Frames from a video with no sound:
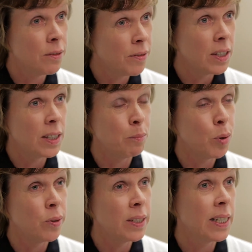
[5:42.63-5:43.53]
the first
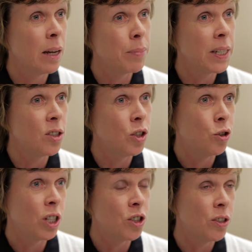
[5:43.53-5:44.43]
important step is
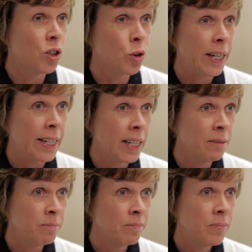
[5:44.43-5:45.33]
nutrition screening.